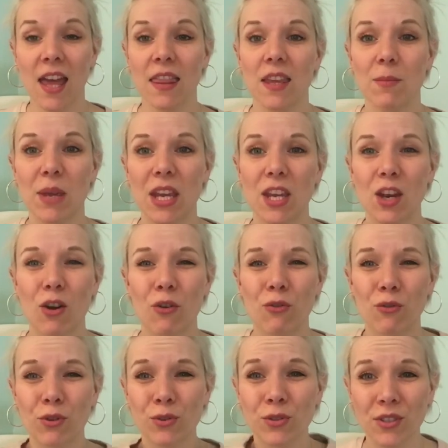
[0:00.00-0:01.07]
they make you
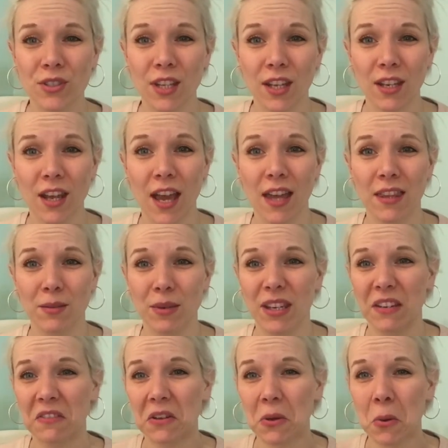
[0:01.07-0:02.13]
roasting, and they
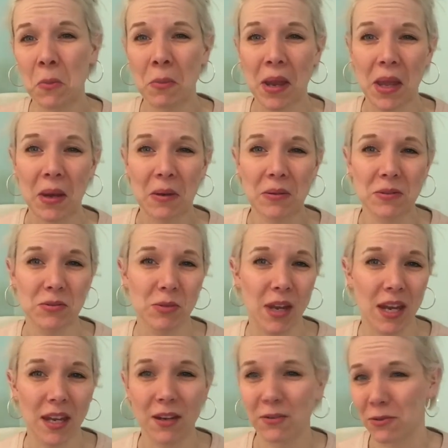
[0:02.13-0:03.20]
make you feel minging and
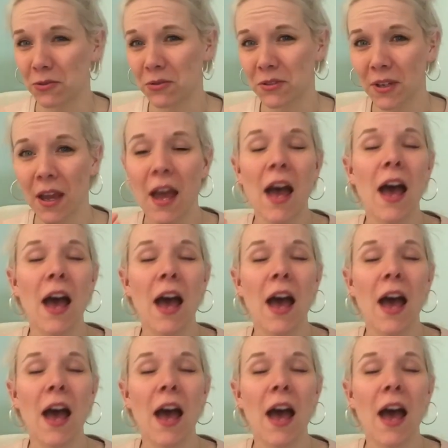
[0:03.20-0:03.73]
sweaty and gross.